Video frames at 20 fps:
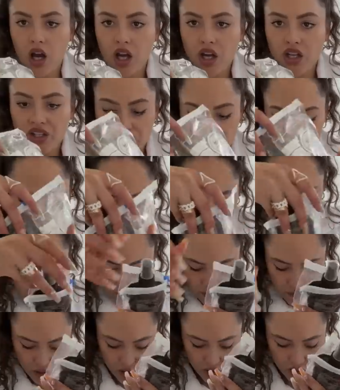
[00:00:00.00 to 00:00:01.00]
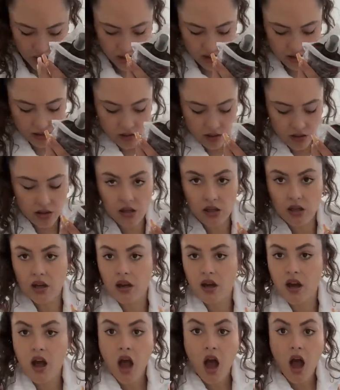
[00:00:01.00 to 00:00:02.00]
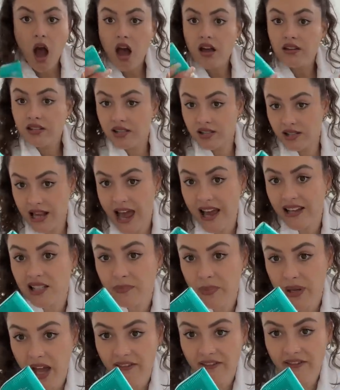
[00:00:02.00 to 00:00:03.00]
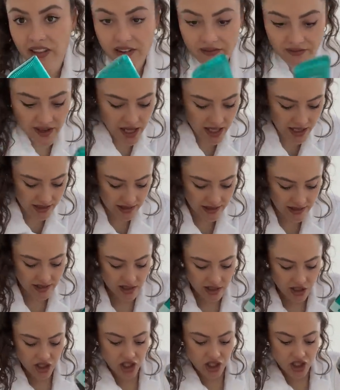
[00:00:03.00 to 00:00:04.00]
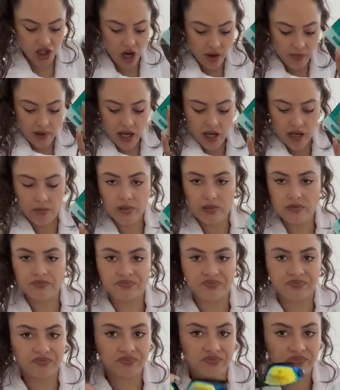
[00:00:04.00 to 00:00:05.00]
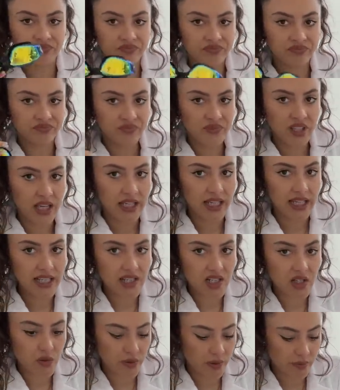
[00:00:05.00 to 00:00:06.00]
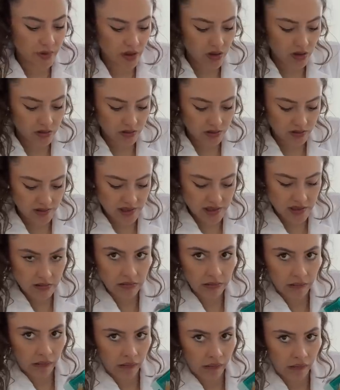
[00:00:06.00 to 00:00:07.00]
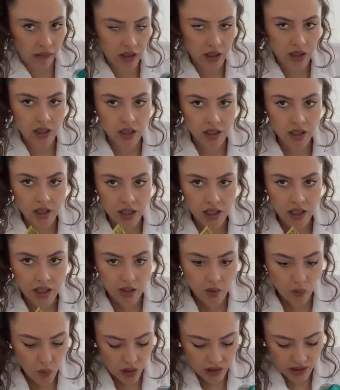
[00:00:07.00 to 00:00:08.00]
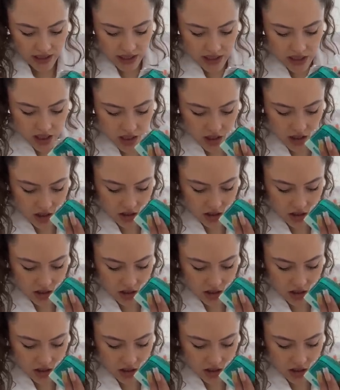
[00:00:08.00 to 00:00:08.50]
Sun lotion, SPF for the face to top up. Knee swim goggles, wallet,